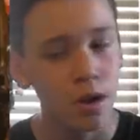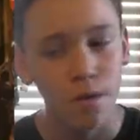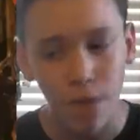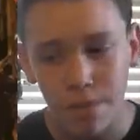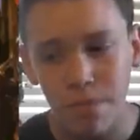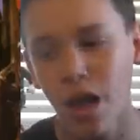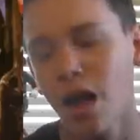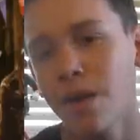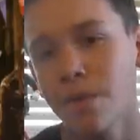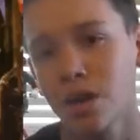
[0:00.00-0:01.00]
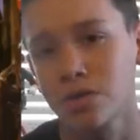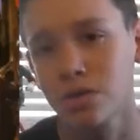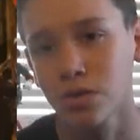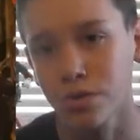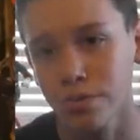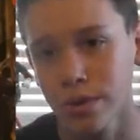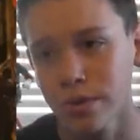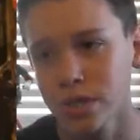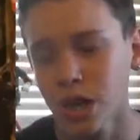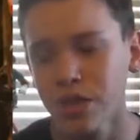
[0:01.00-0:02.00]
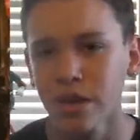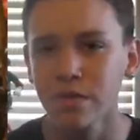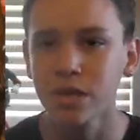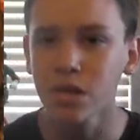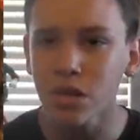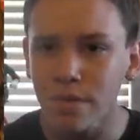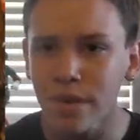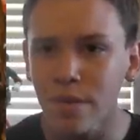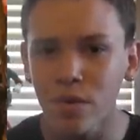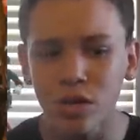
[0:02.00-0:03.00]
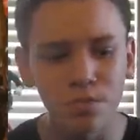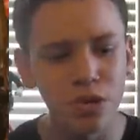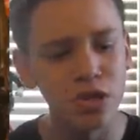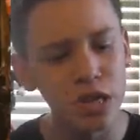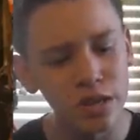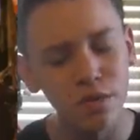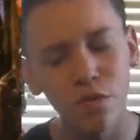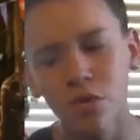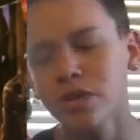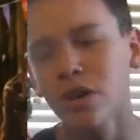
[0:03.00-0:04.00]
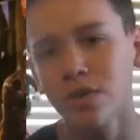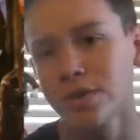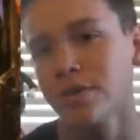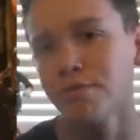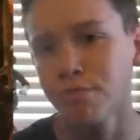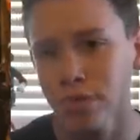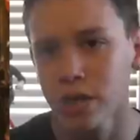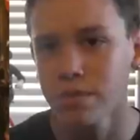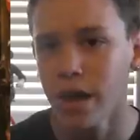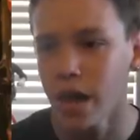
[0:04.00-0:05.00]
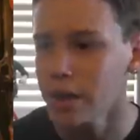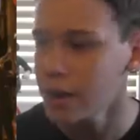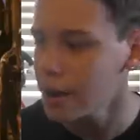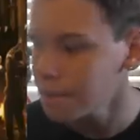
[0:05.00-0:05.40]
Right behind Wrong Turn 3, which I think was a little bit worse, but this one was also pretty bad.